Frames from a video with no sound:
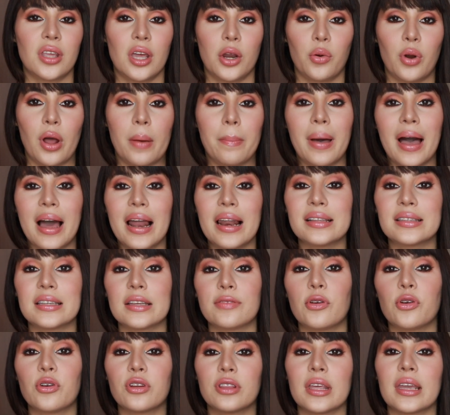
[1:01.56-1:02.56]
Denona palettes
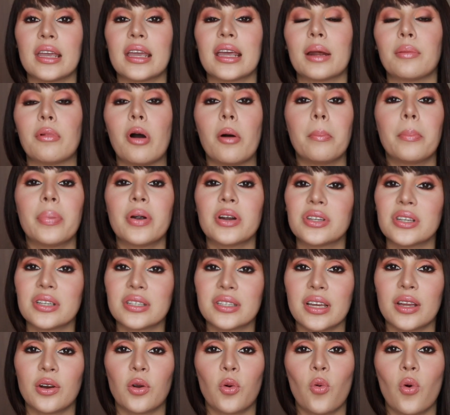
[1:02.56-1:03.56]
if you're thinking about
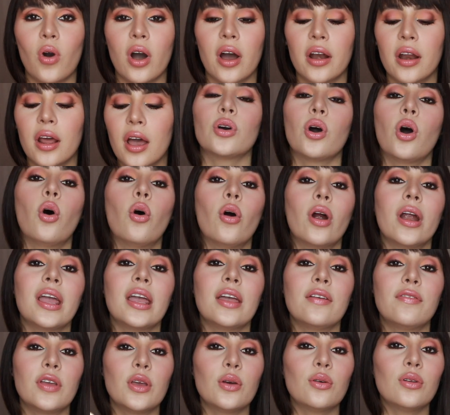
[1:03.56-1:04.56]
purchasing one, or
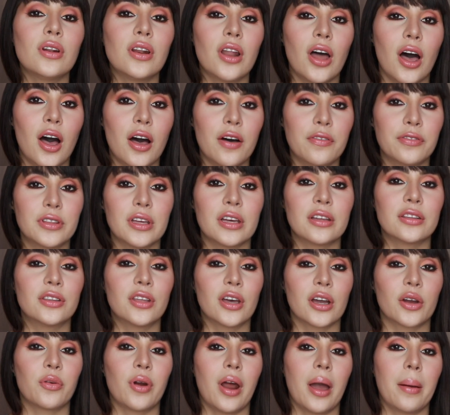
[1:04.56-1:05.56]
if you loved
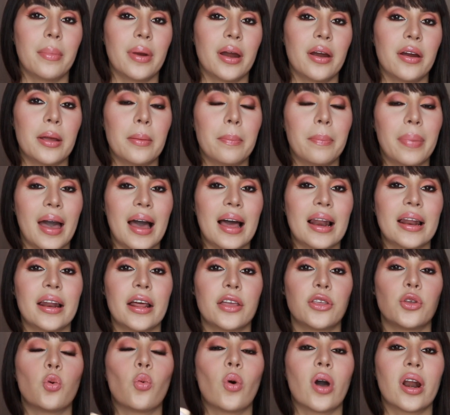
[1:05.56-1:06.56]
the Cranberry palette
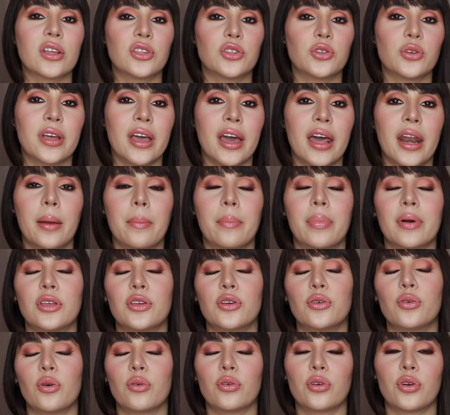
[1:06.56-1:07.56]
and you wanted to get it but
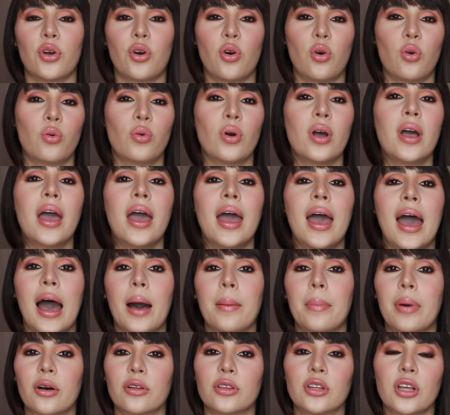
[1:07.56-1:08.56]
you don't know
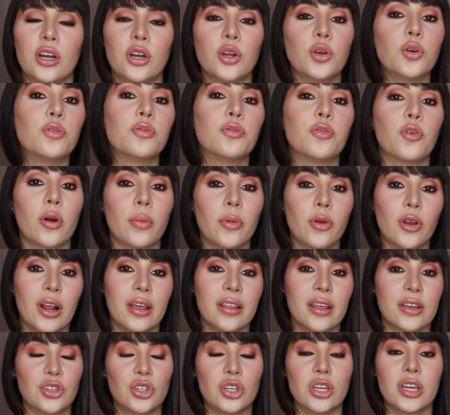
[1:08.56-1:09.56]
about the new formula
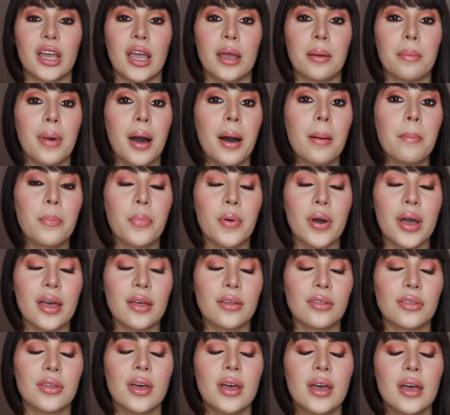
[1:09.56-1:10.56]
that she came up
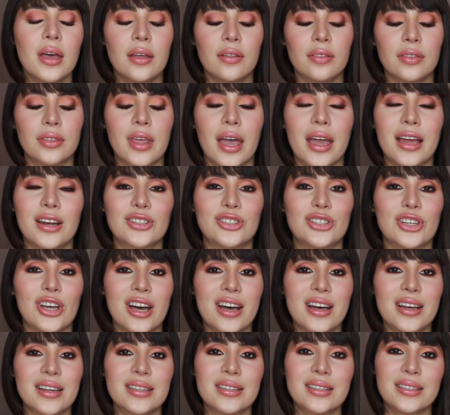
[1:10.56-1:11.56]
with, then
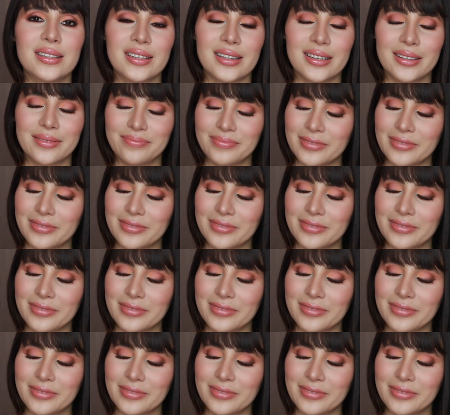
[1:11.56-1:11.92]
just